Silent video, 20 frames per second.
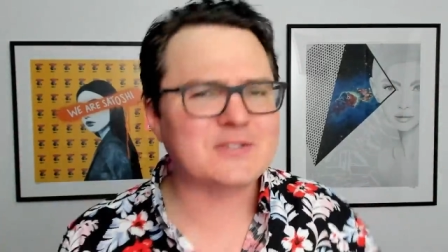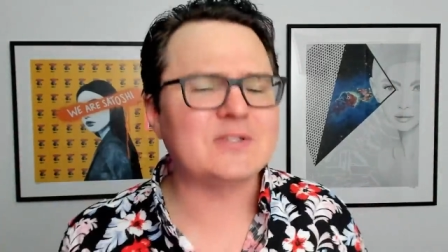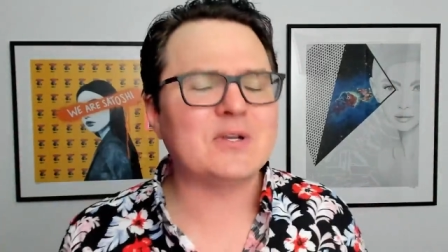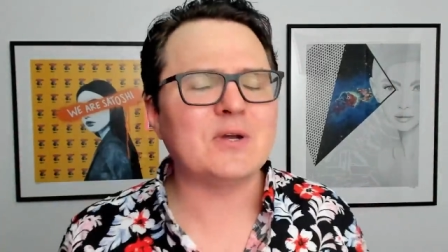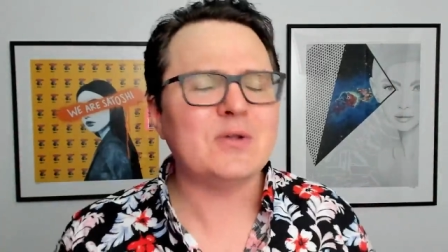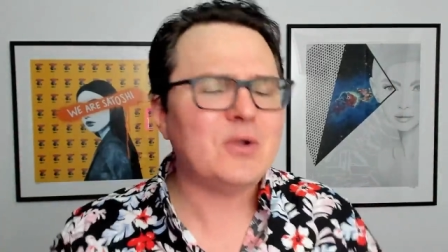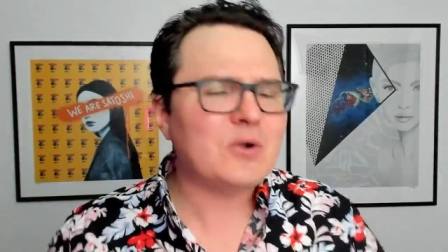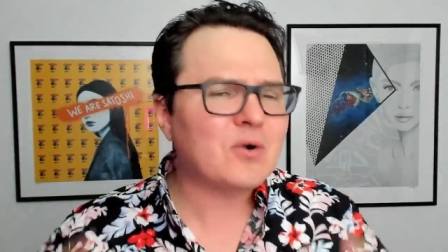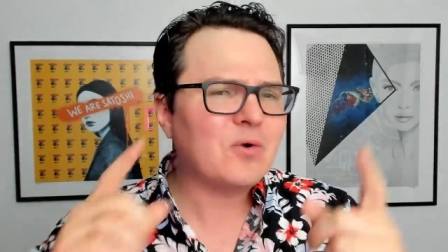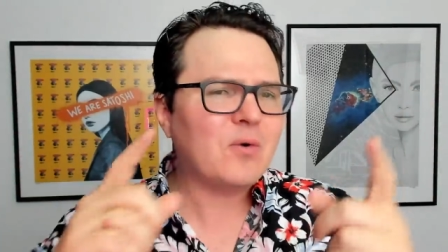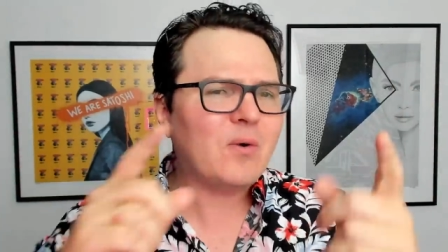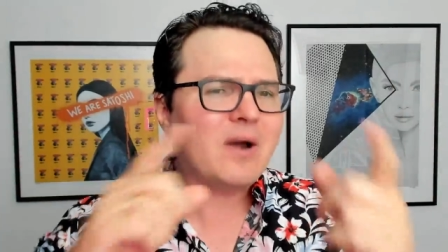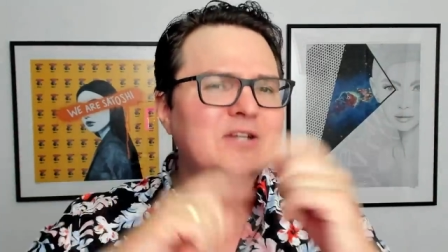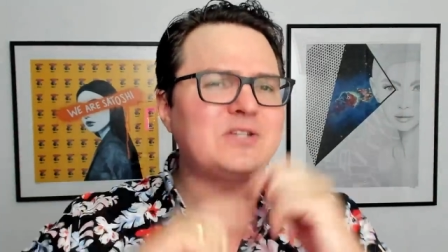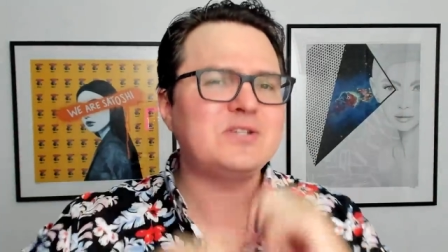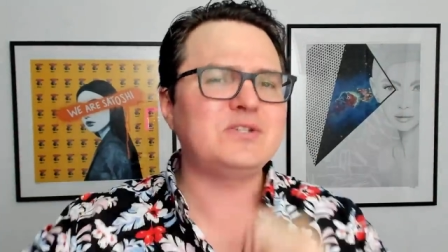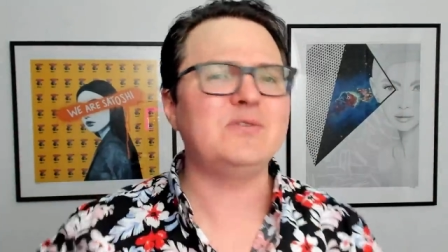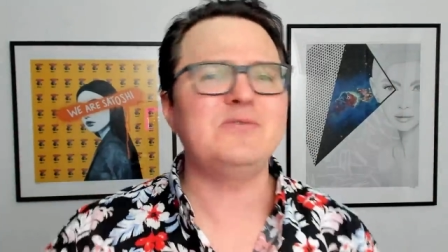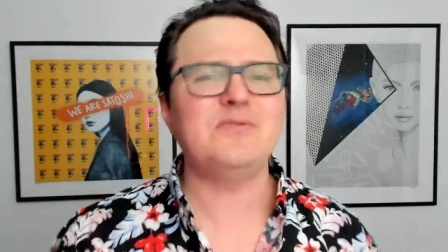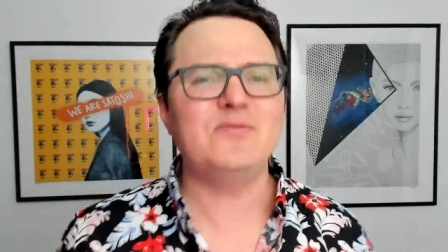So your
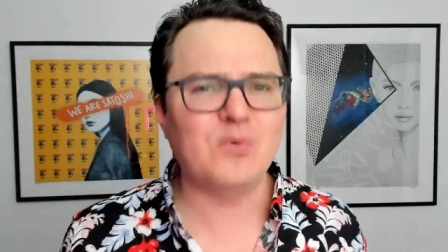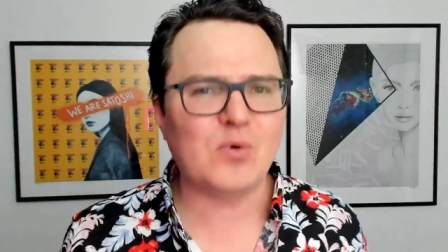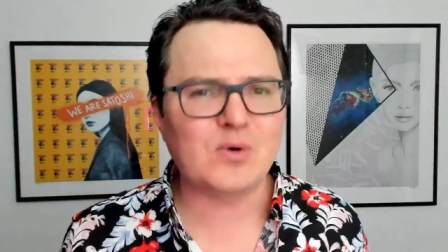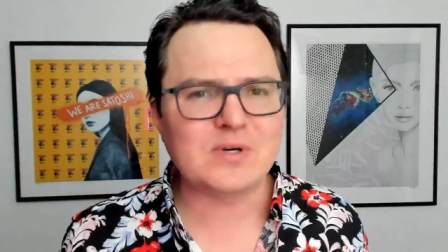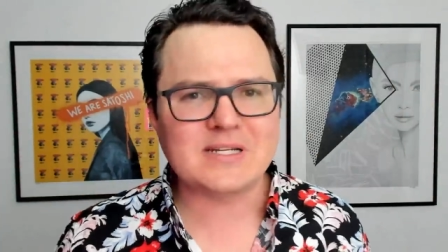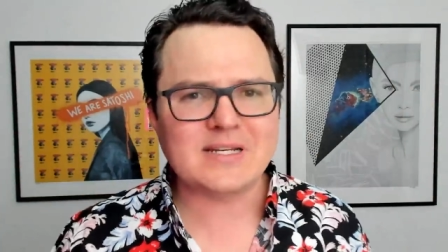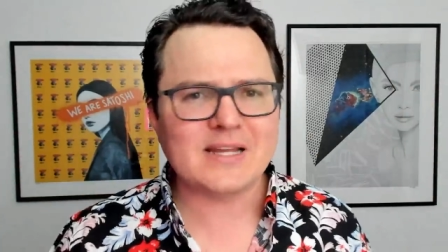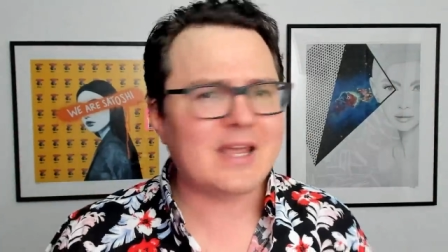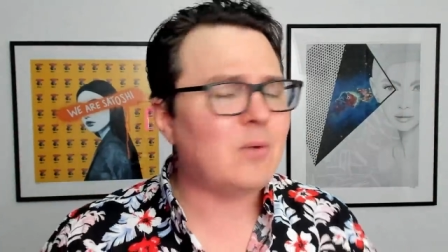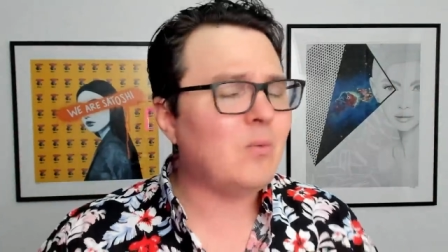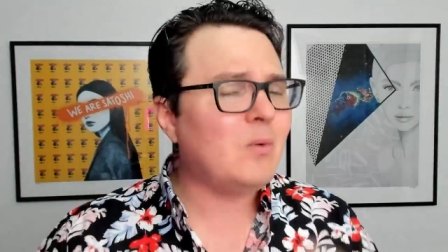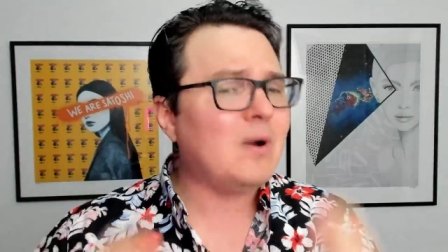question for today,